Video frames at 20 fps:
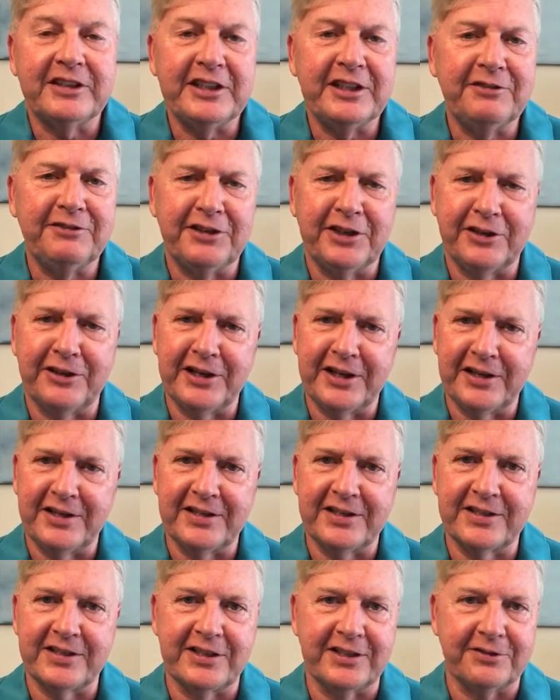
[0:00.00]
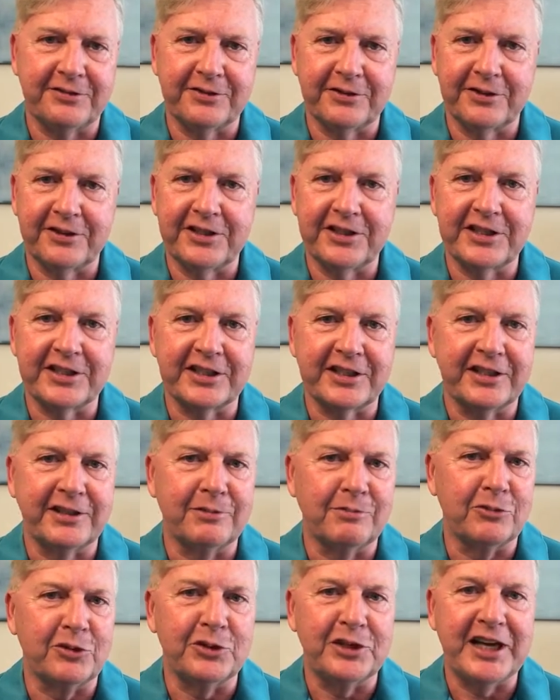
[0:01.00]
did various different
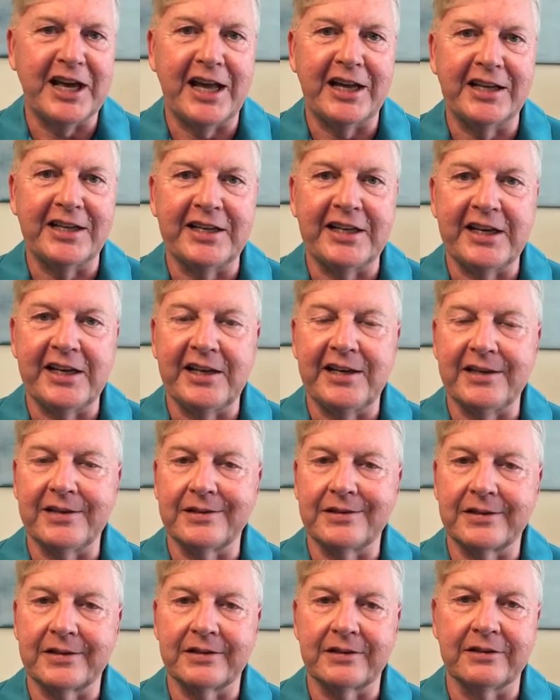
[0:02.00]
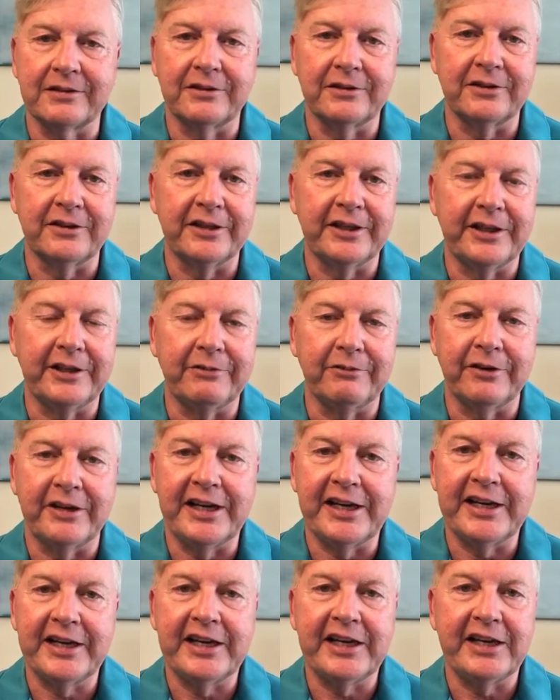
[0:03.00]
modalities, learning
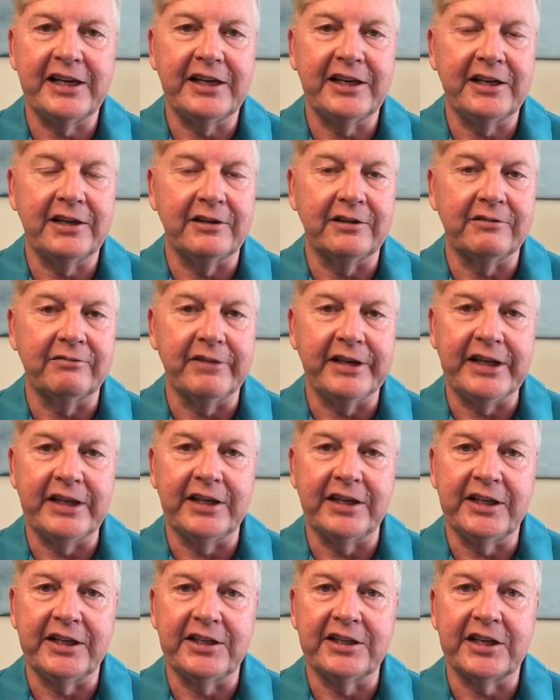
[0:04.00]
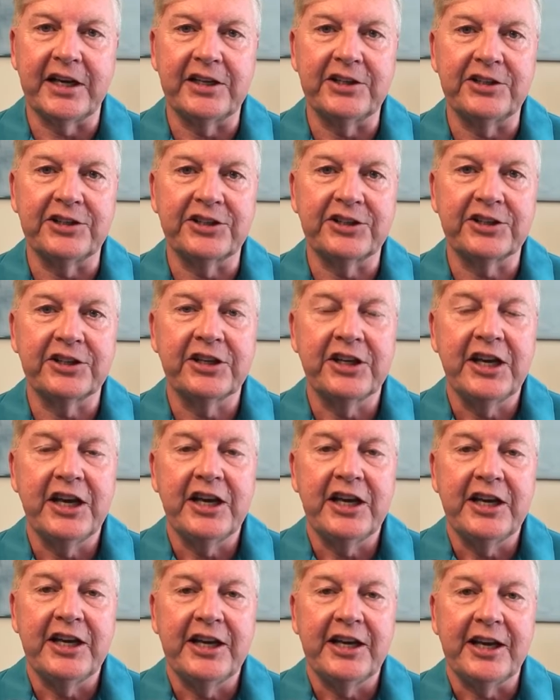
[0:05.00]
Reiki and healing touch,
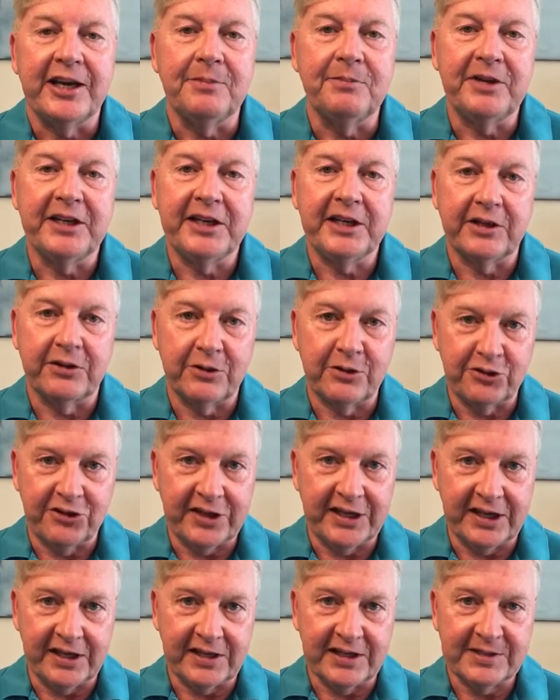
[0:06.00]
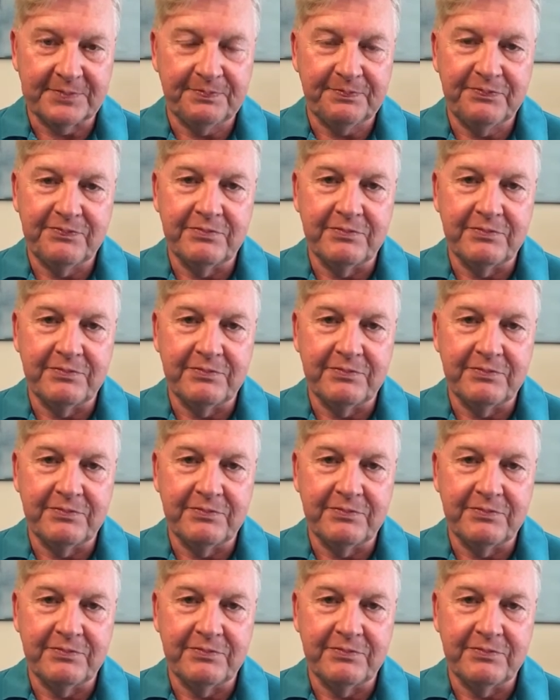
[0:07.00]
and many other things.